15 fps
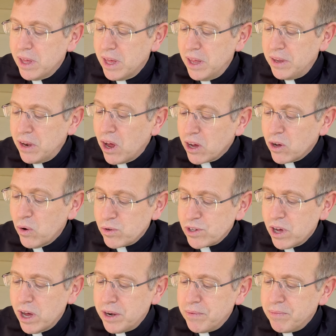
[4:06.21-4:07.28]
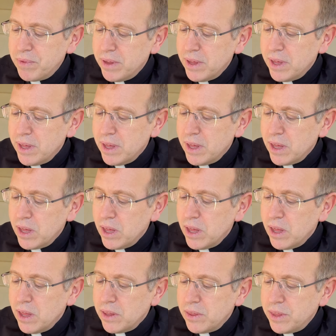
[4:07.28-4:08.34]
And then it goes on,
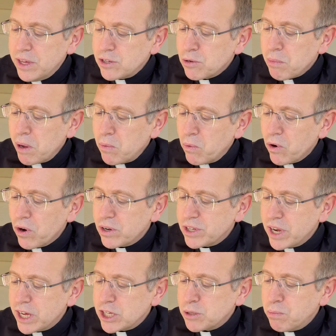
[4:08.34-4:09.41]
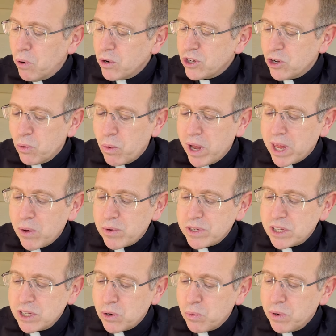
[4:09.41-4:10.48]
these are my words that I spoke to you while I was
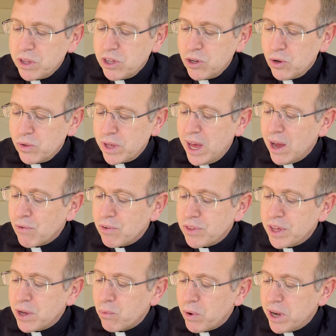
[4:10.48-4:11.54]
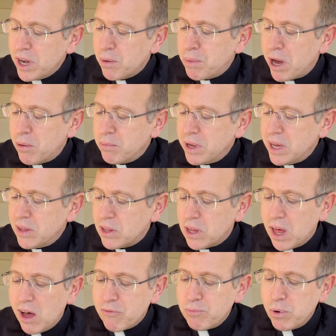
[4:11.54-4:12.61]
still with you, that everything written about me in the
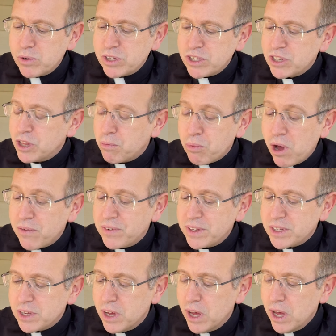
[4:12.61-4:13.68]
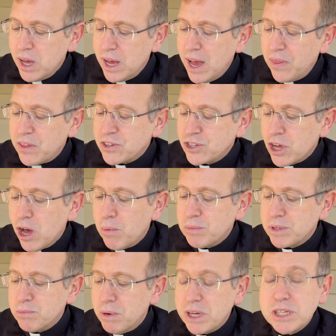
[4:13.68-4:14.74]
law of Moses and the prophets and the
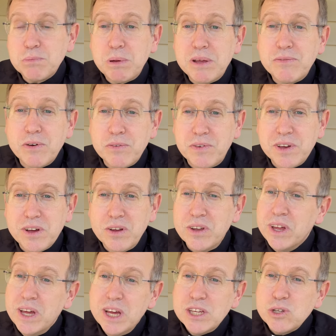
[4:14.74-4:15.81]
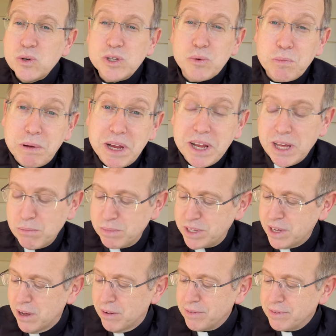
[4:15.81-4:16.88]
Psalms must be fulfilled. So he's repeating
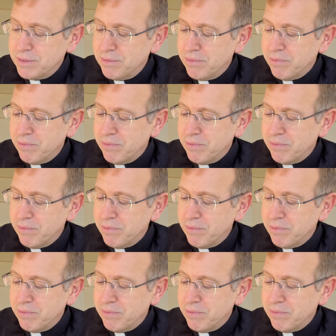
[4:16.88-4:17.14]
himself.